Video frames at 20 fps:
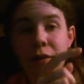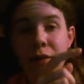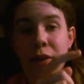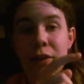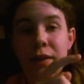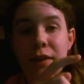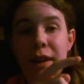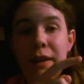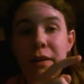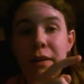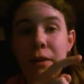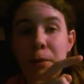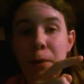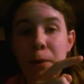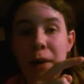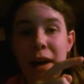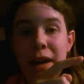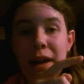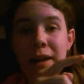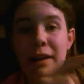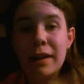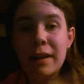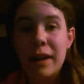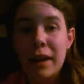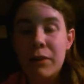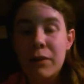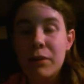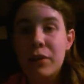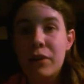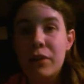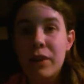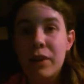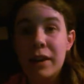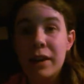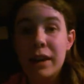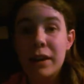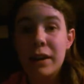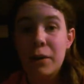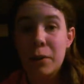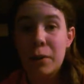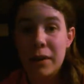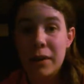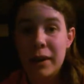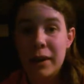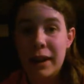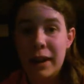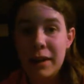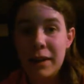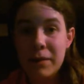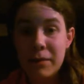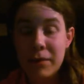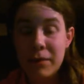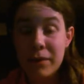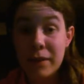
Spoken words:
For season 1, it was Duncan Courtney.